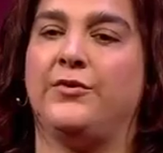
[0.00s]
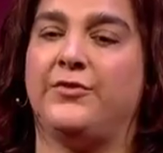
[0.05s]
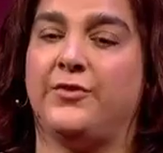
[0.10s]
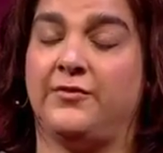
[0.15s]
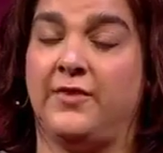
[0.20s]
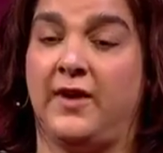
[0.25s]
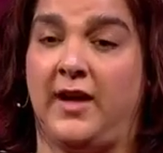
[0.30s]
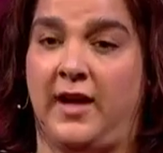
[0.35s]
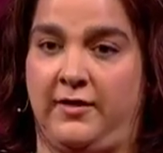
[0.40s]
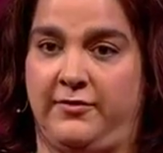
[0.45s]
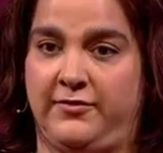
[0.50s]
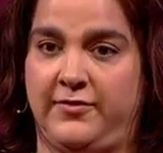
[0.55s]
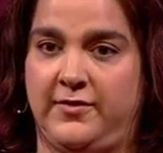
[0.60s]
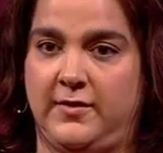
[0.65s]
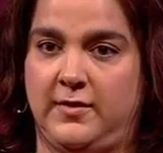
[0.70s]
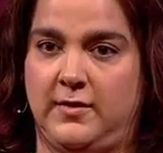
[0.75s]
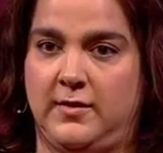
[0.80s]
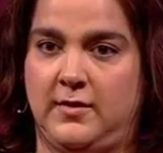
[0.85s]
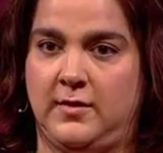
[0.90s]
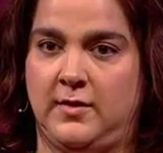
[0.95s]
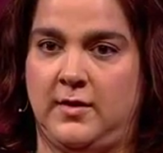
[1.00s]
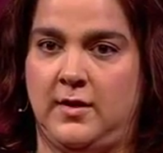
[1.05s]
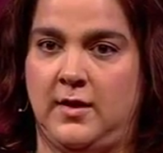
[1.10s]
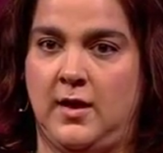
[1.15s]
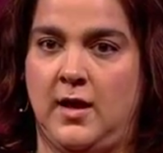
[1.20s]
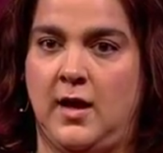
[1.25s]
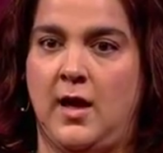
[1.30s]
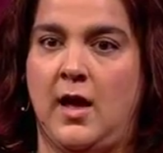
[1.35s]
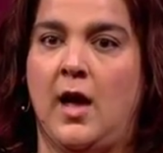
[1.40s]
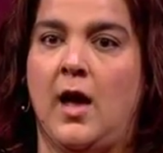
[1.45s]
survive.
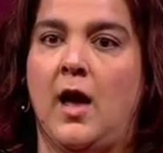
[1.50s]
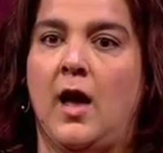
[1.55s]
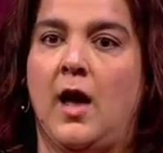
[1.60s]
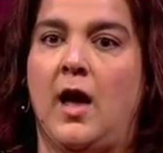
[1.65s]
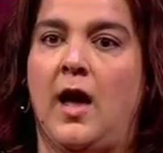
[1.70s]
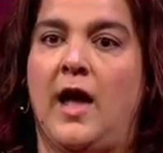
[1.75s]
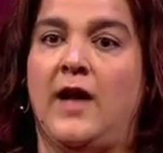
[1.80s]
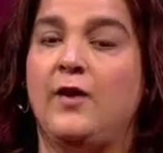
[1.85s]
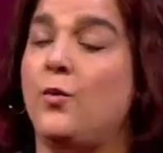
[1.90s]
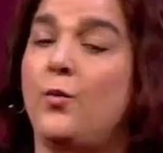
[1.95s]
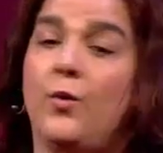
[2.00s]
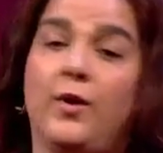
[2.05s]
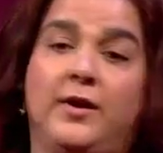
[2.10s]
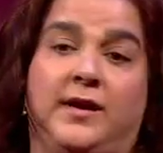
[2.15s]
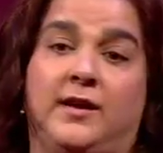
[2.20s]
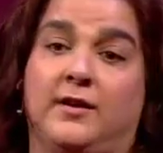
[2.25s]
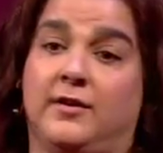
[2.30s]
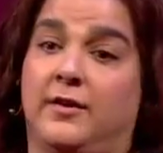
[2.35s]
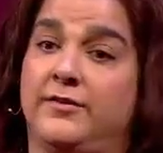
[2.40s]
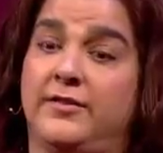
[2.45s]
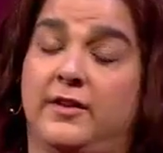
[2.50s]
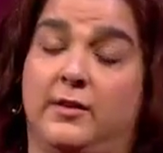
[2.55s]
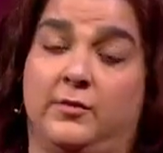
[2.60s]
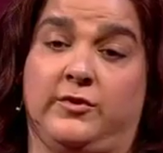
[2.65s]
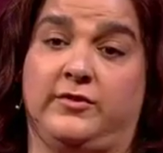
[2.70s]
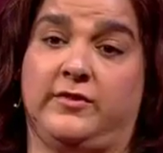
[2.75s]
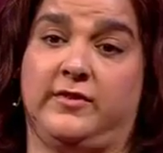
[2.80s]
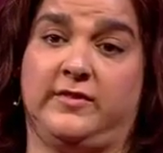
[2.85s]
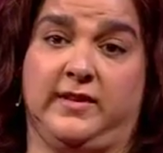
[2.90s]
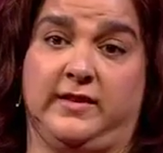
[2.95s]
I don't want to get
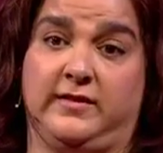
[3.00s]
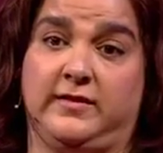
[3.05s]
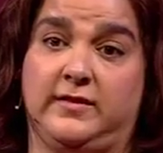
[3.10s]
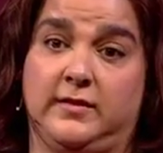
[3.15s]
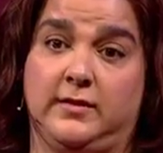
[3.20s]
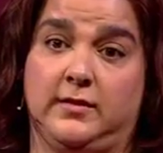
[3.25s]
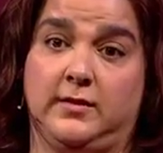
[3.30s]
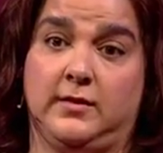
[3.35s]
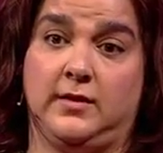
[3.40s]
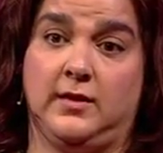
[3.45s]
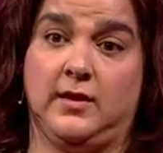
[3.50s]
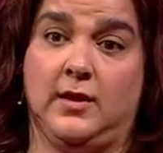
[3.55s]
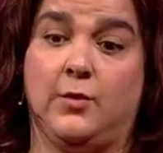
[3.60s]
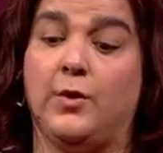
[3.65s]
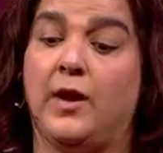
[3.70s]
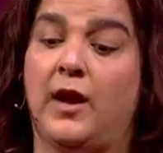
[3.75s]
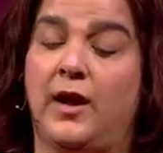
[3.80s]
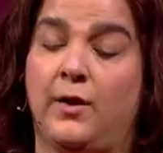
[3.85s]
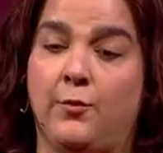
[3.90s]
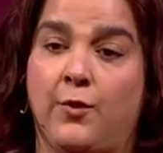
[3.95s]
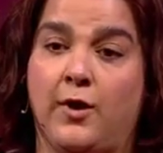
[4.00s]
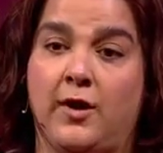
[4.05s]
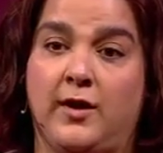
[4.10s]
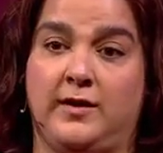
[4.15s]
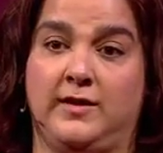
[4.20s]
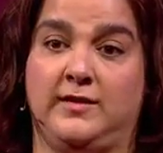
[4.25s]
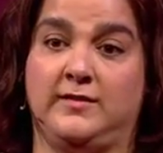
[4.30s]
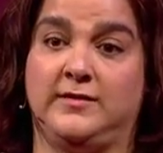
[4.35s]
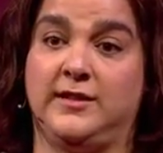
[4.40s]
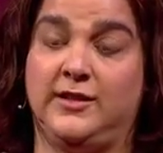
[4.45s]
Alzheimer's disease. What I
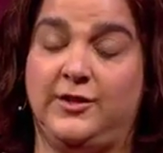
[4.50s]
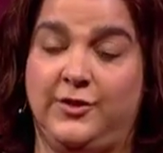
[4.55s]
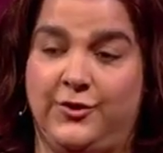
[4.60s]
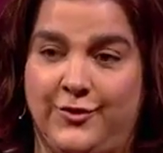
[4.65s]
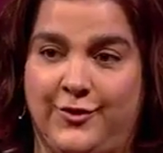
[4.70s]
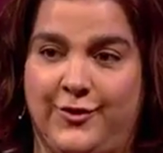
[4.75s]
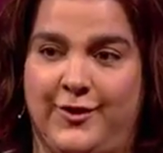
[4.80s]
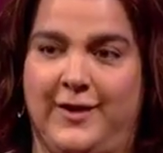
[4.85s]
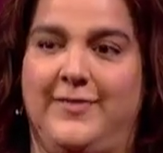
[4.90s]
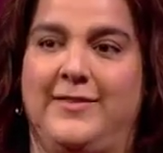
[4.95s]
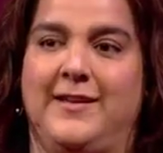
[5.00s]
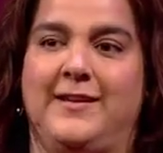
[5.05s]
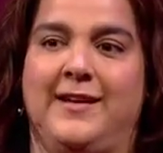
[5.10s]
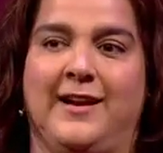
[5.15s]
want is a cure in the